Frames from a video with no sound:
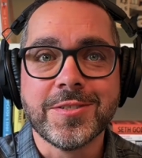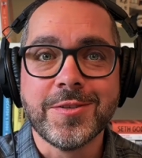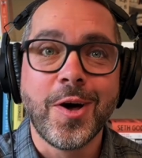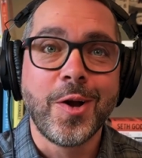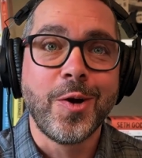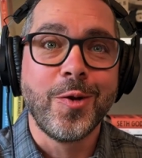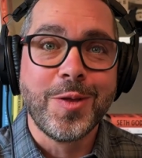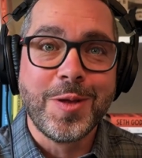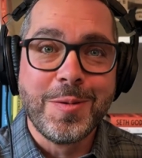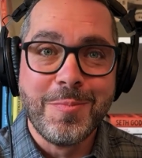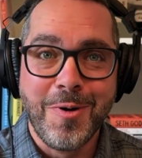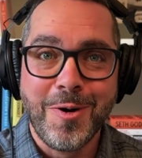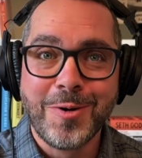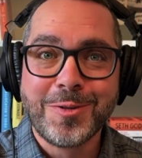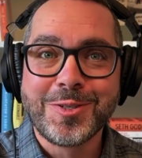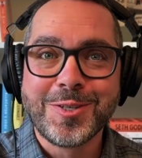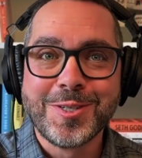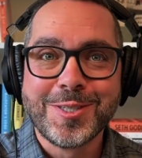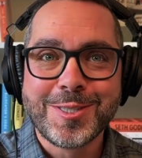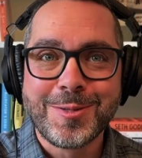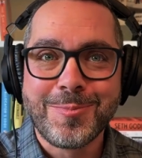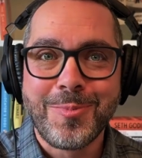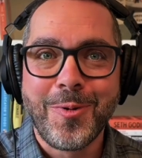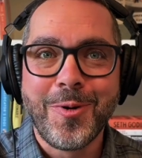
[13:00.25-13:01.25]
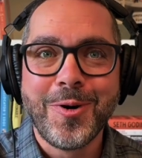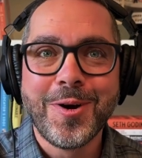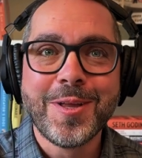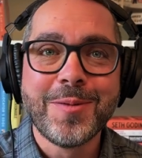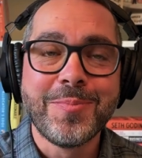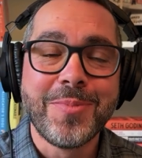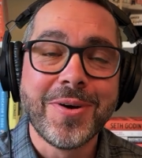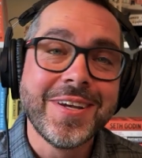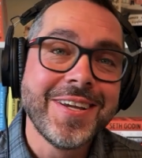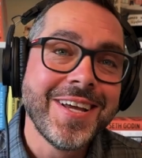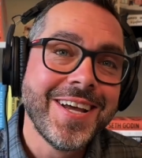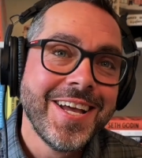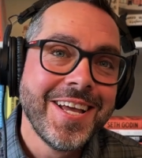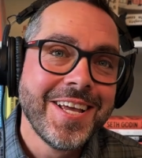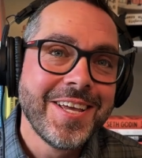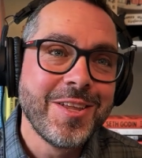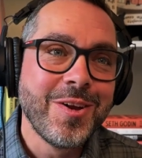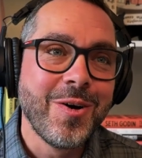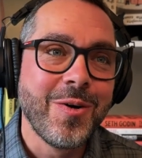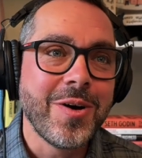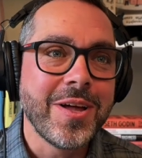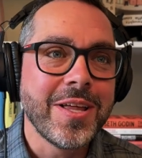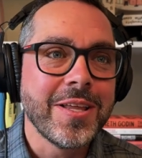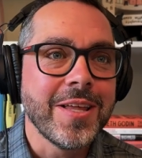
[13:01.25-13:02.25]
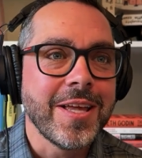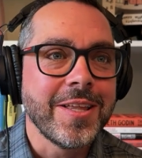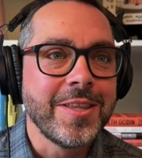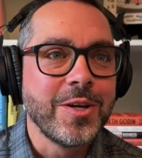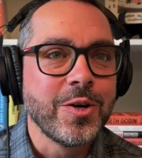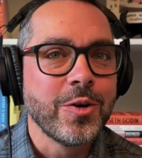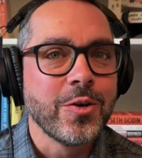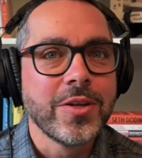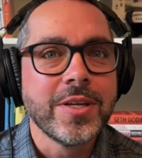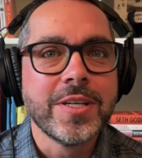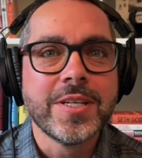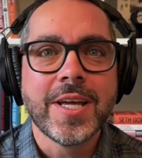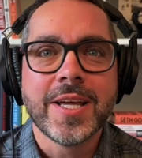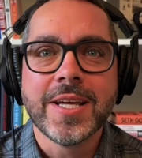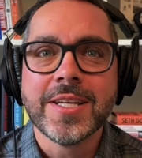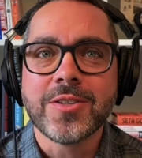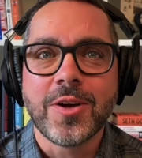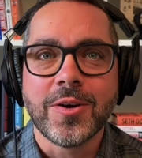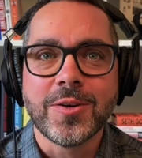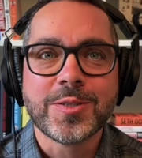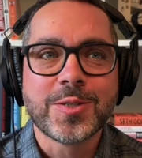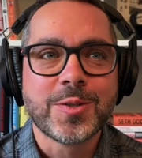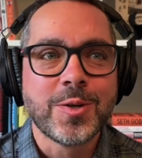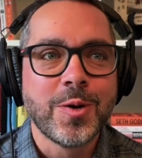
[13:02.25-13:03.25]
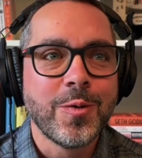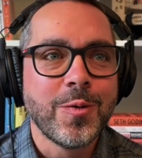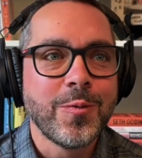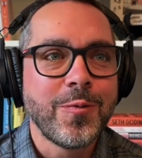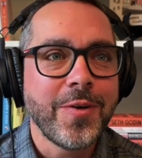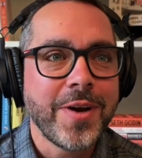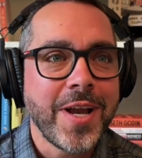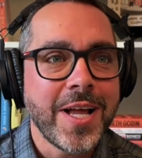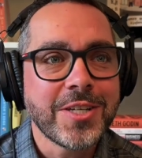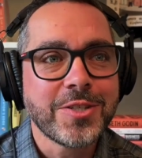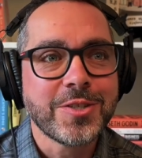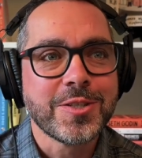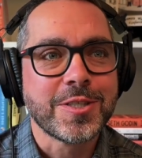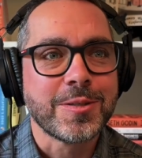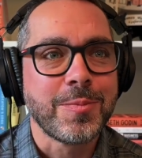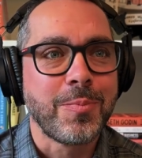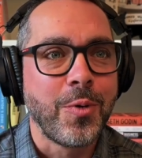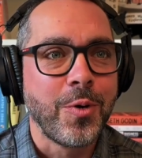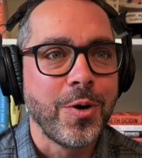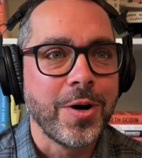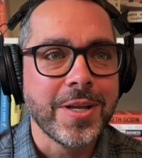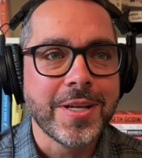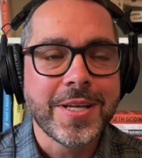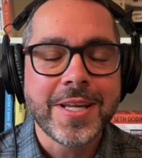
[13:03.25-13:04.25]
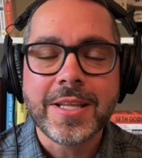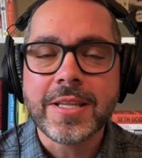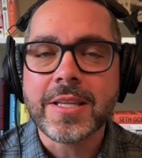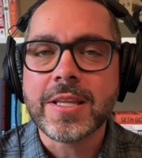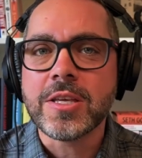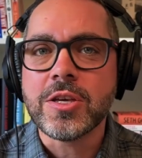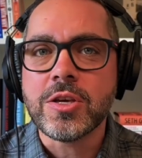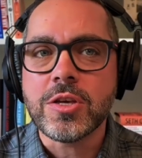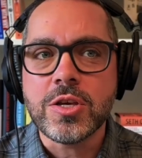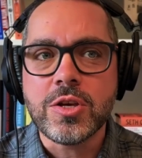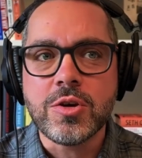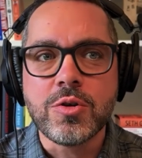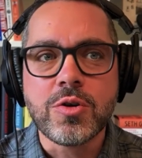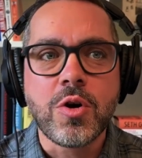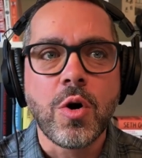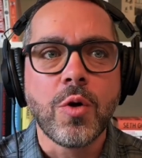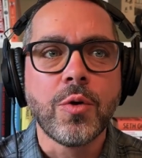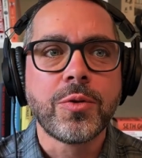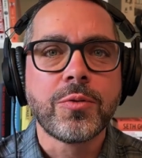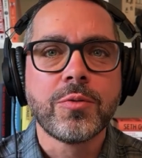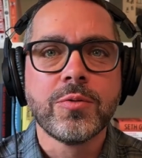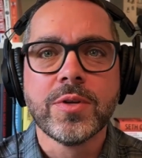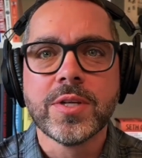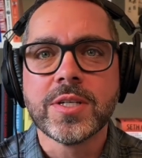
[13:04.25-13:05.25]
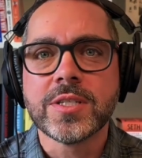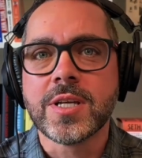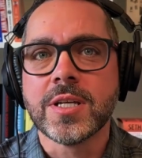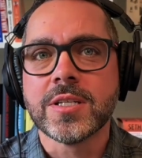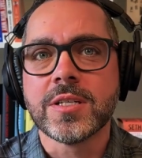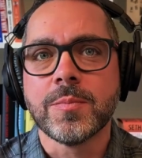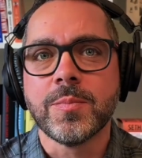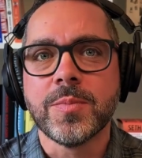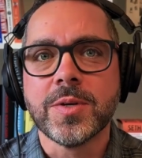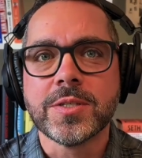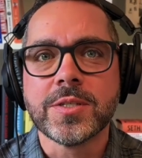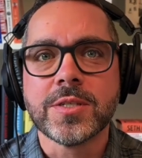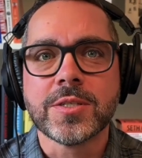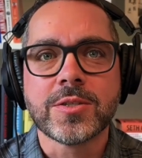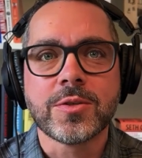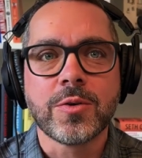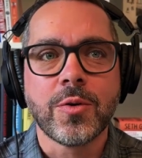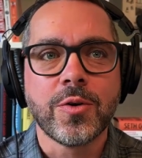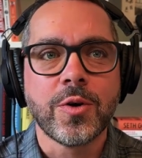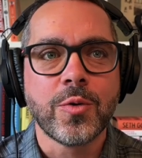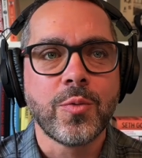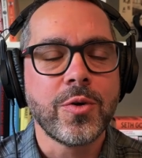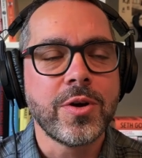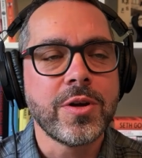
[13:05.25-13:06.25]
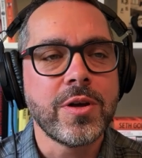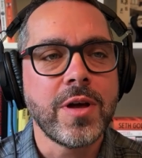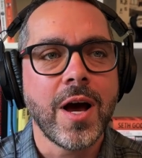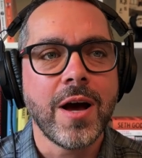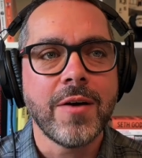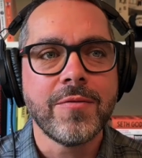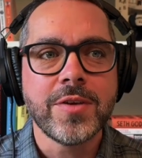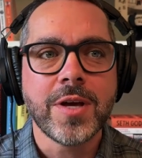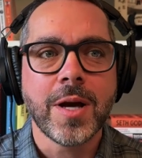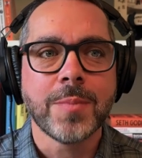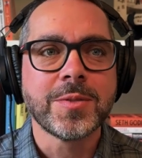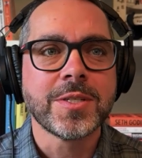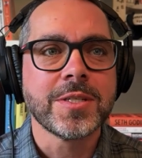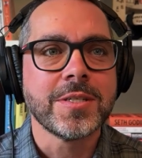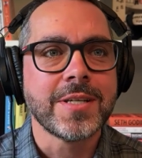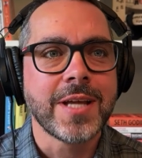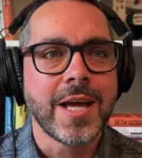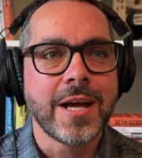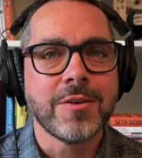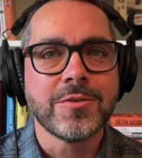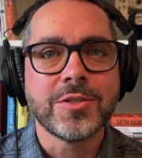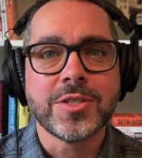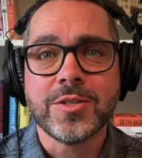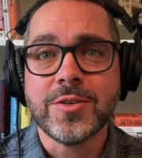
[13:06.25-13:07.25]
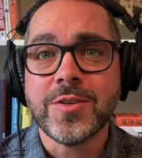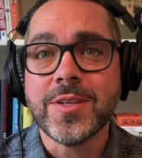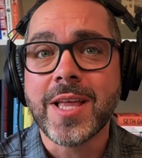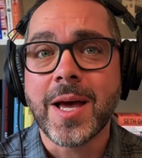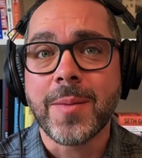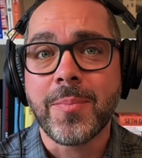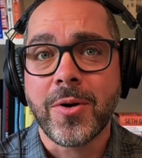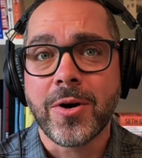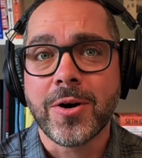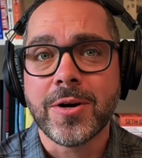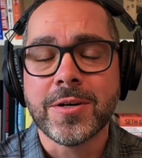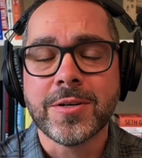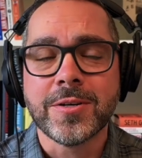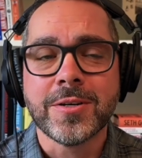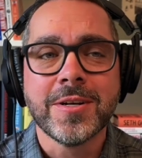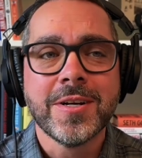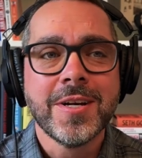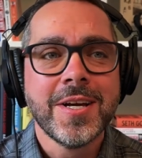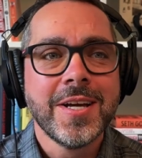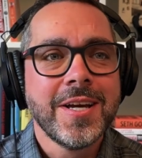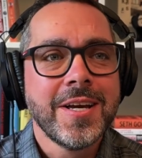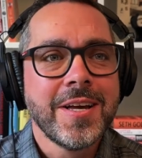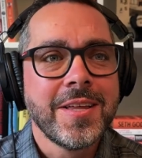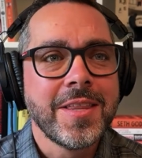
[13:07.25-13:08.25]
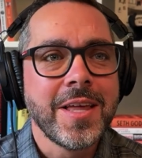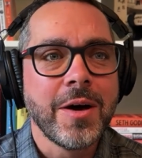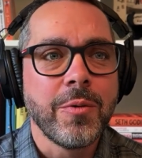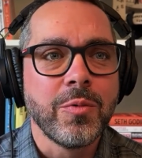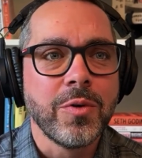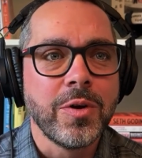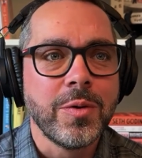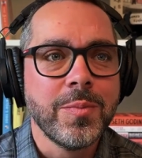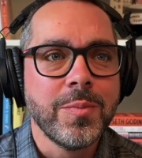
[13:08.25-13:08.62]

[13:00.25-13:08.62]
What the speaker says: not only emotionally supported, but, in the early days, also financially supported. You go through this as a business owner where you have the ups and downs. You need that partner that will